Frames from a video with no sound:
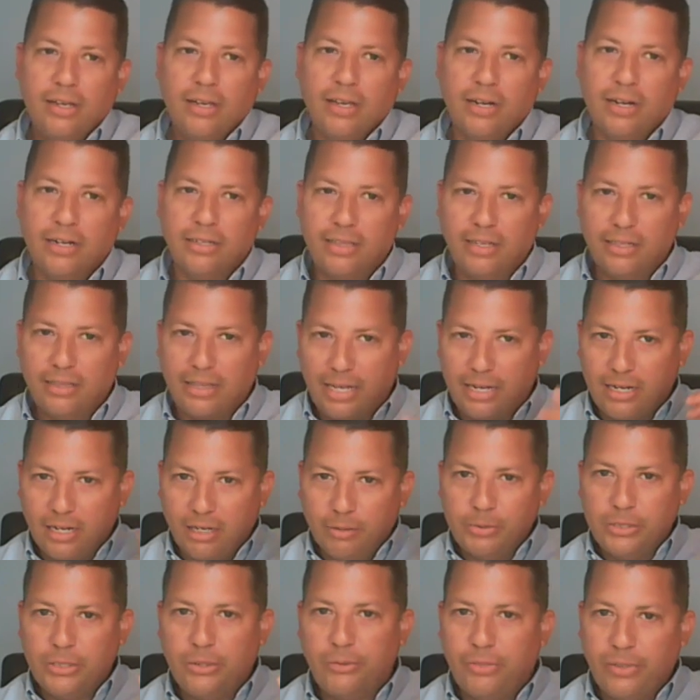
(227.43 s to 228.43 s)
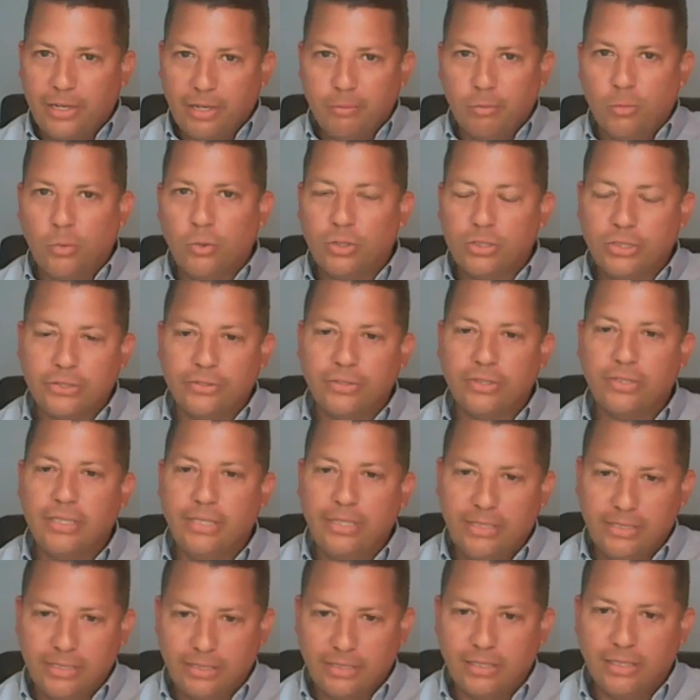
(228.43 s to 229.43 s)
And I think that helps you think more
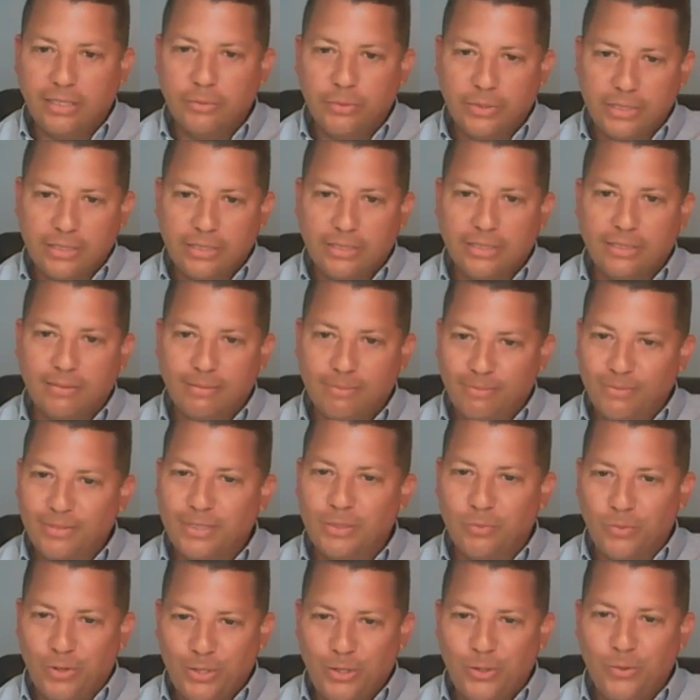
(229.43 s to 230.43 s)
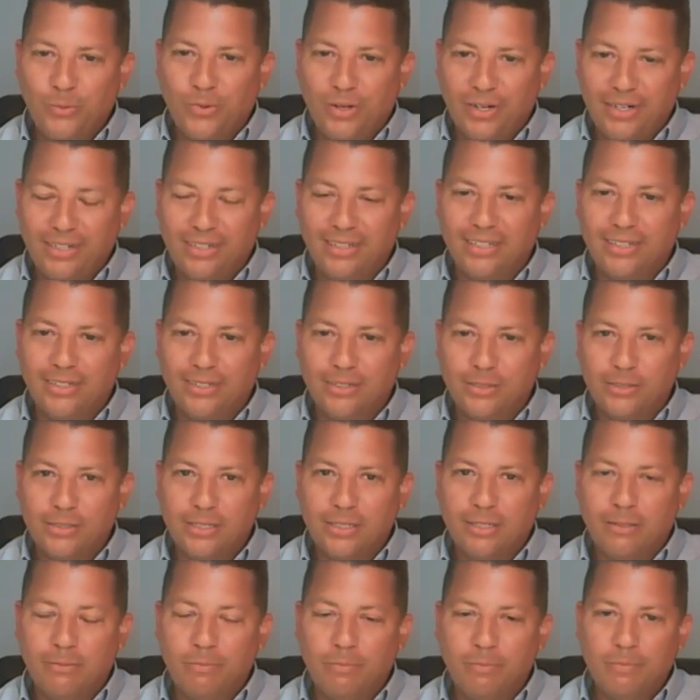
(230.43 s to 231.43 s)
strategically, which is what you want in
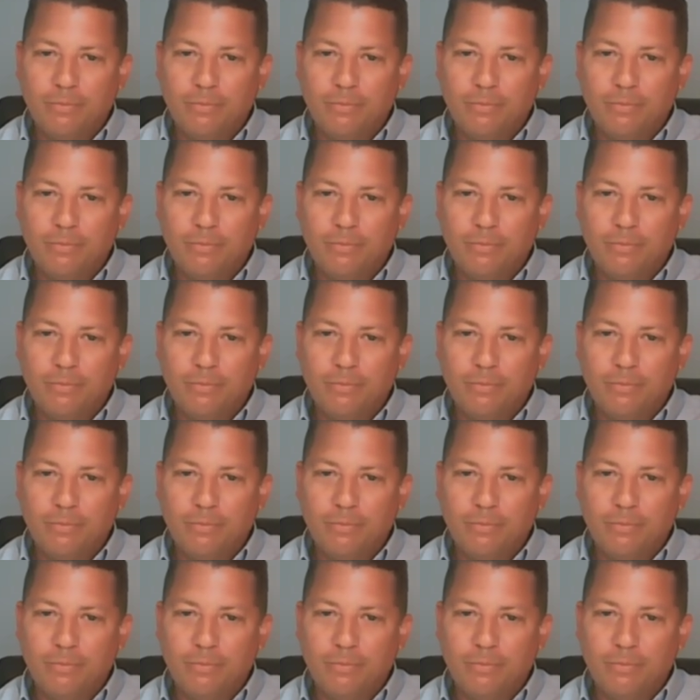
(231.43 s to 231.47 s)
leadership.